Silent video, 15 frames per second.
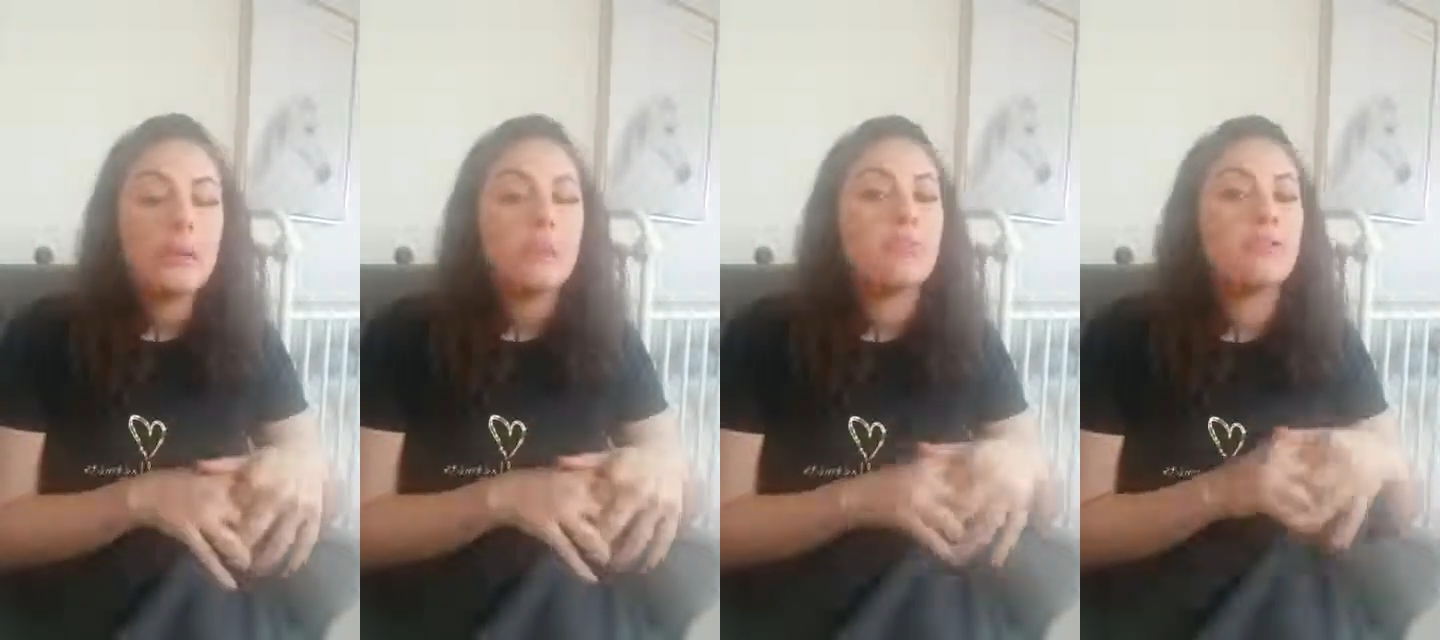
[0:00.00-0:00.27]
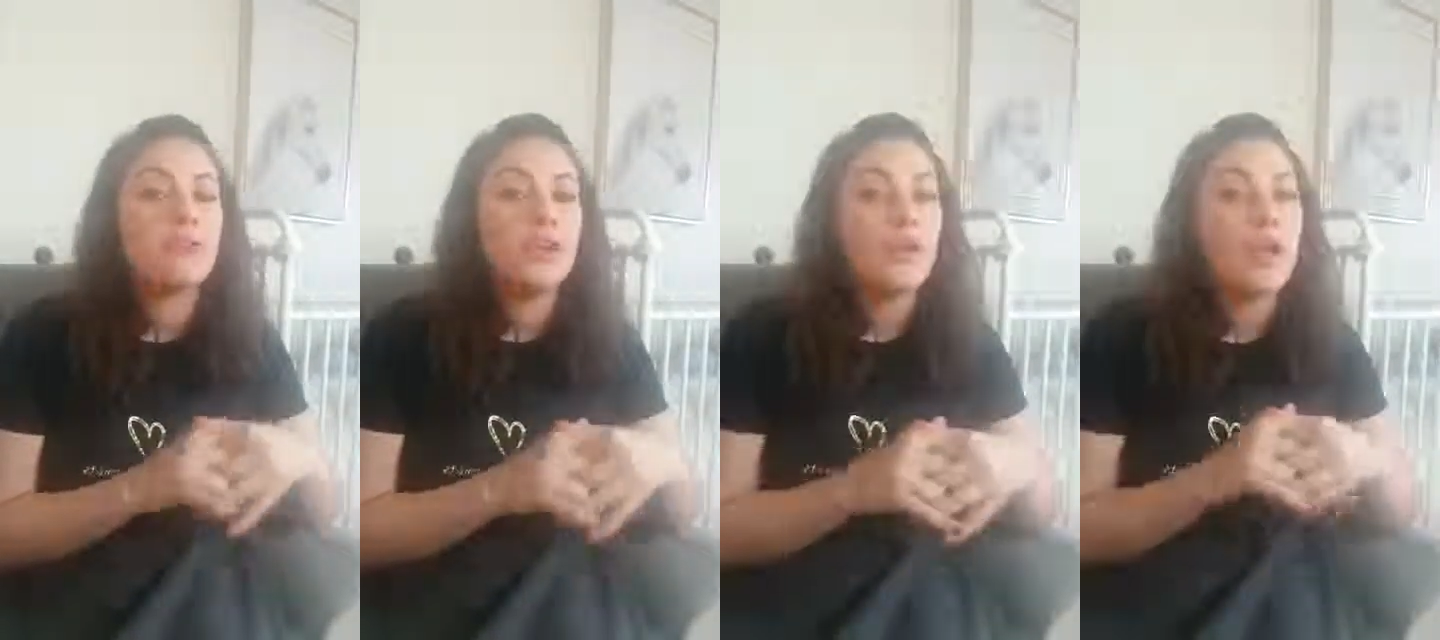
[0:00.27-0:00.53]
But
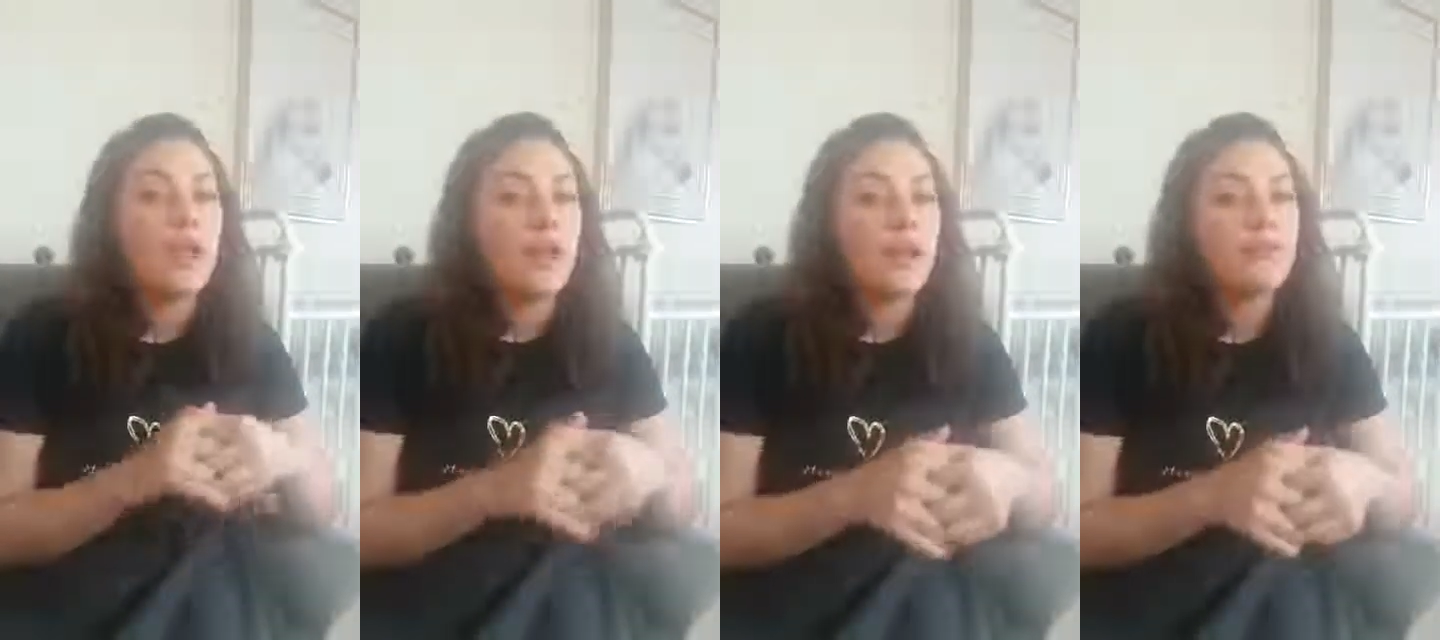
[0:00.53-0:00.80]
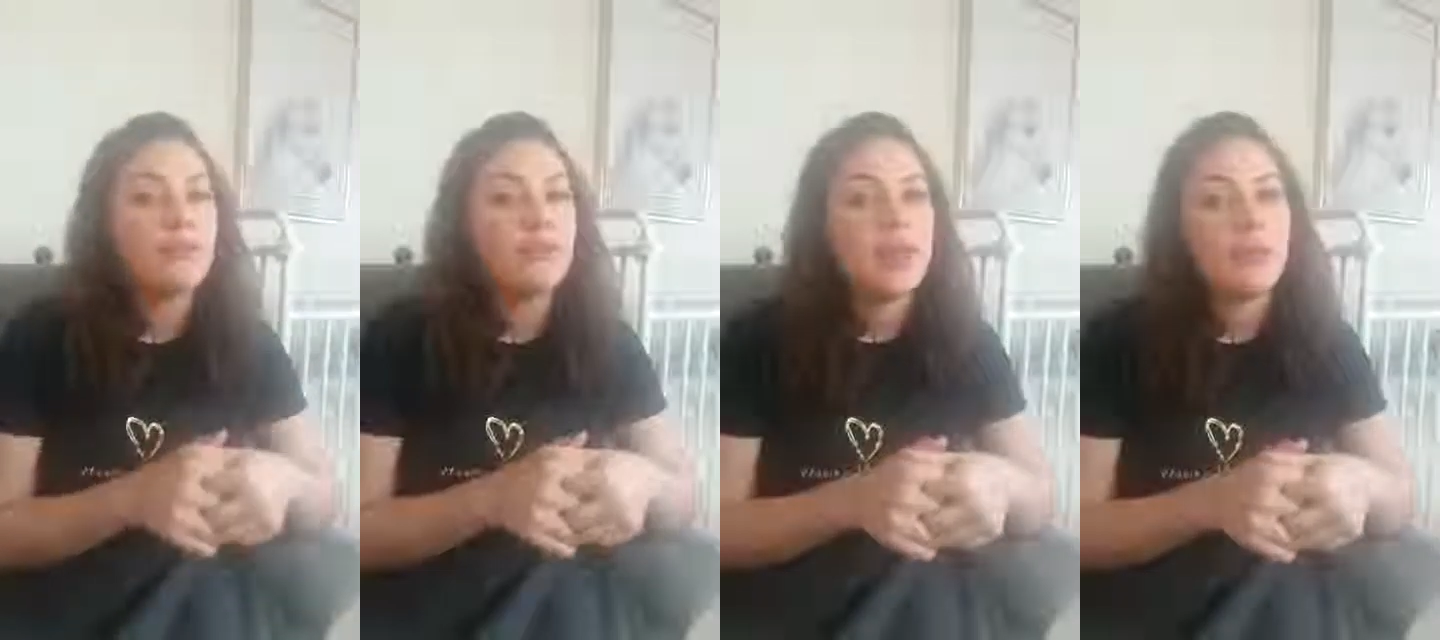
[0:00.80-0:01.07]
if you
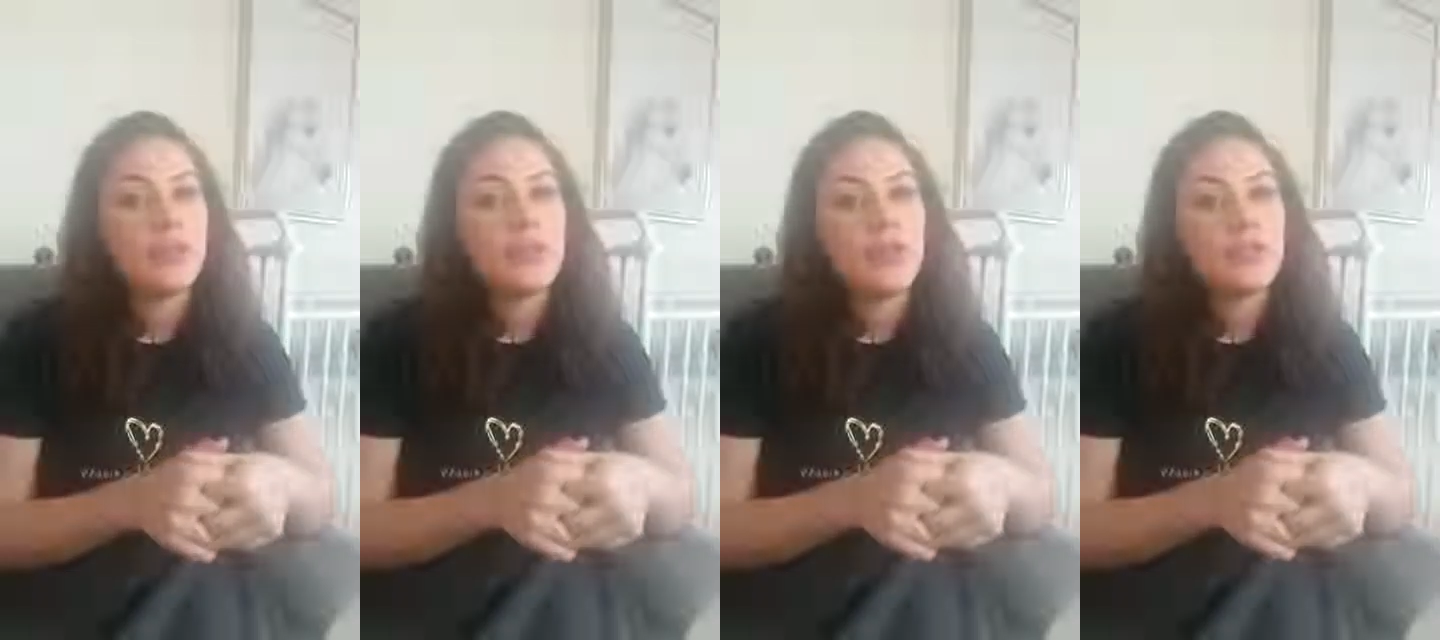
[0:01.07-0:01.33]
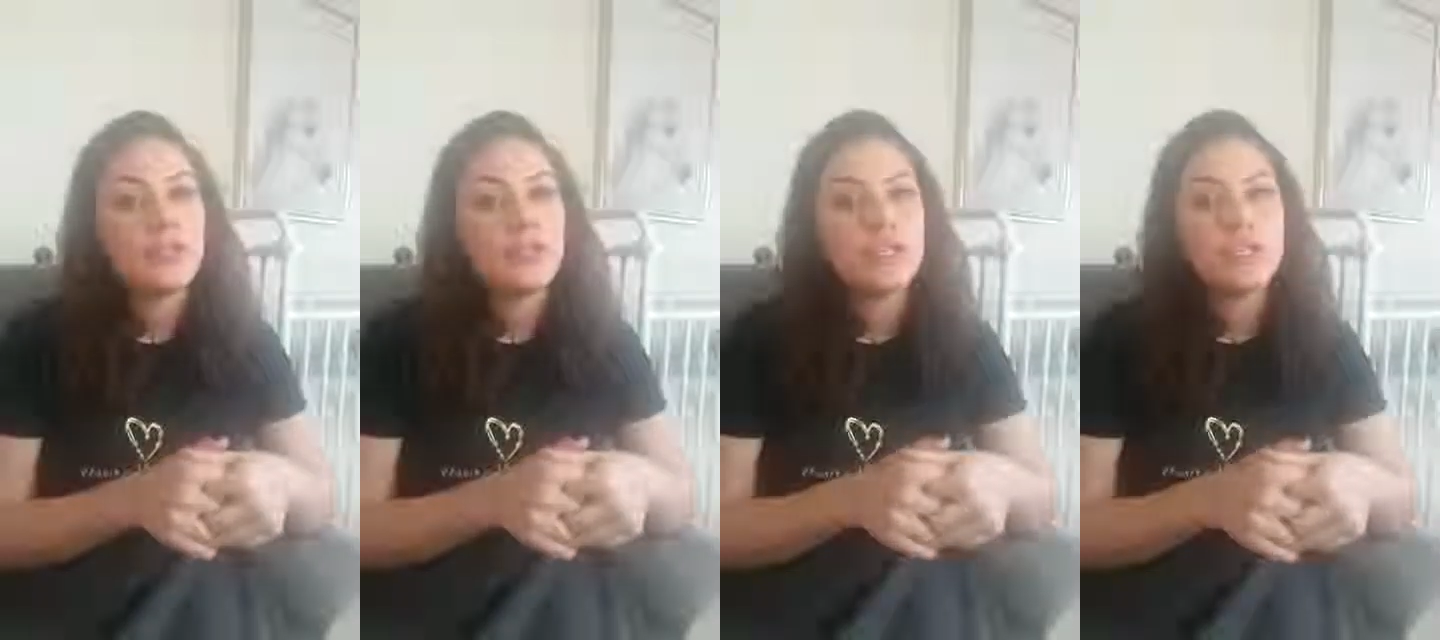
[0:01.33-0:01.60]
have nap
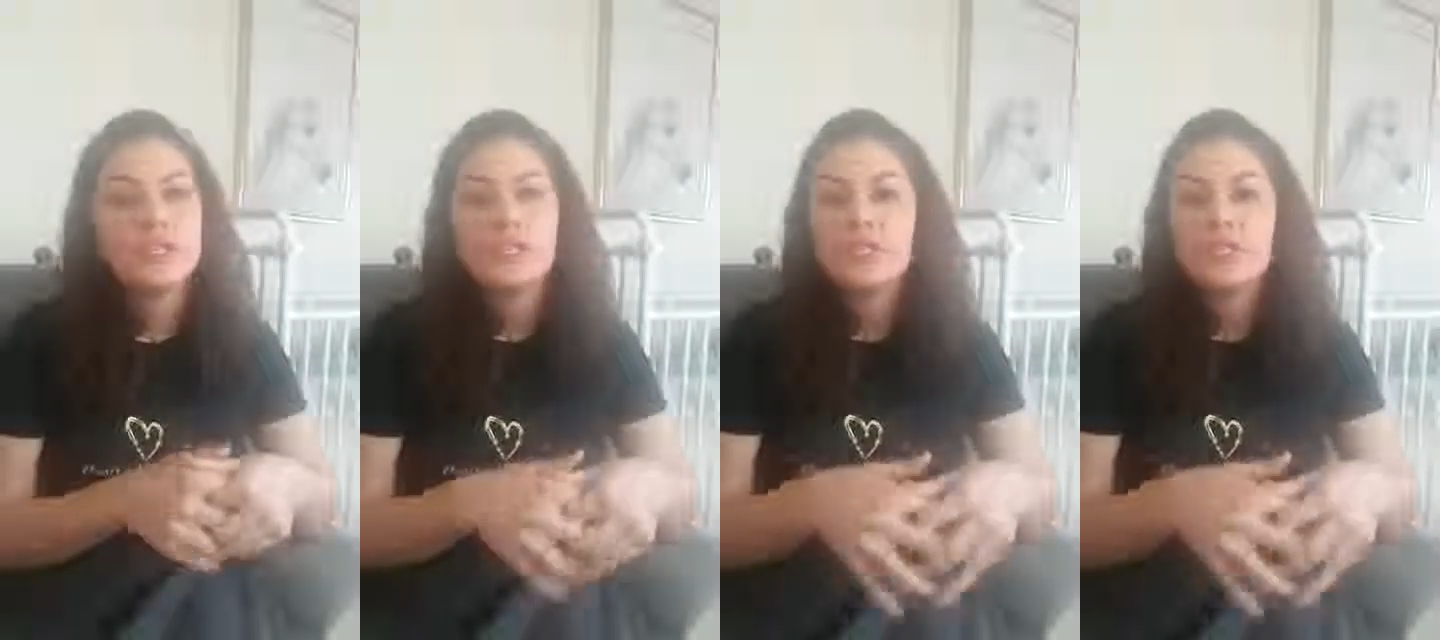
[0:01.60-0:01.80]
questions,